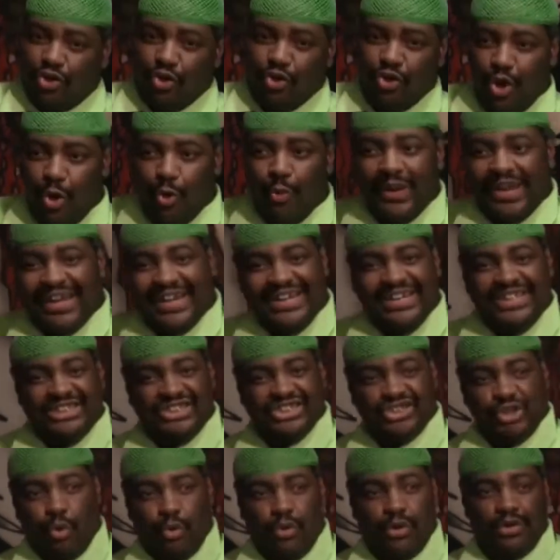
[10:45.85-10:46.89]
Good old
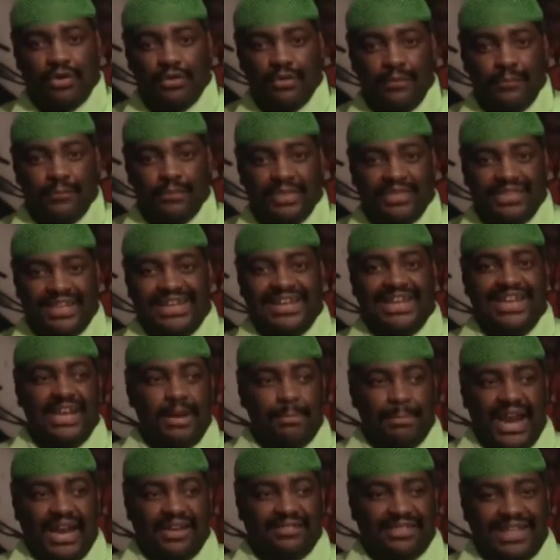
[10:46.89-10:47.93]
Esau, the
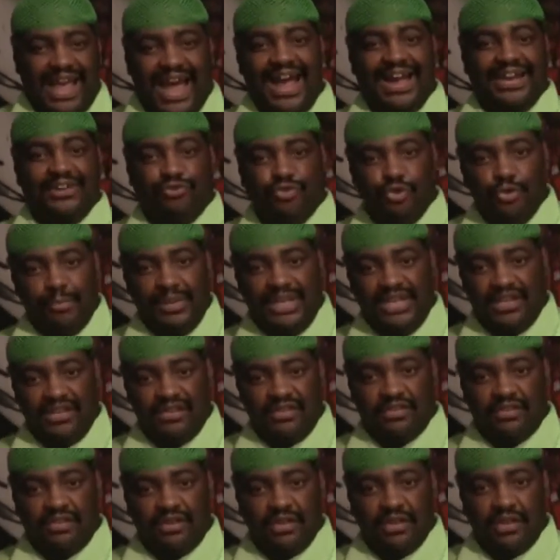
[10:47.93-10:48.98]
Edomites, the
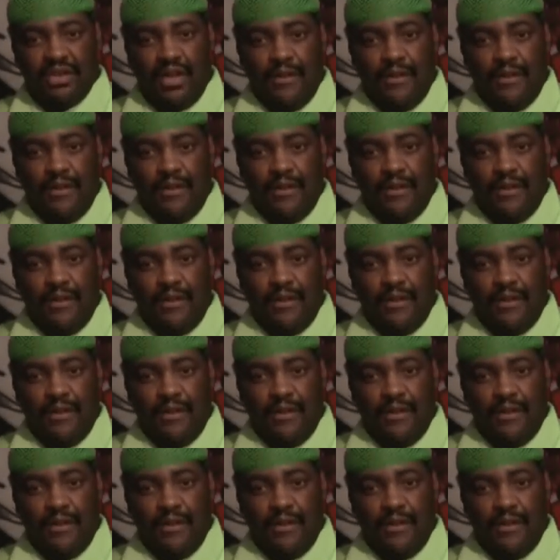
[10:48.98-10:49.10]
Idumeans.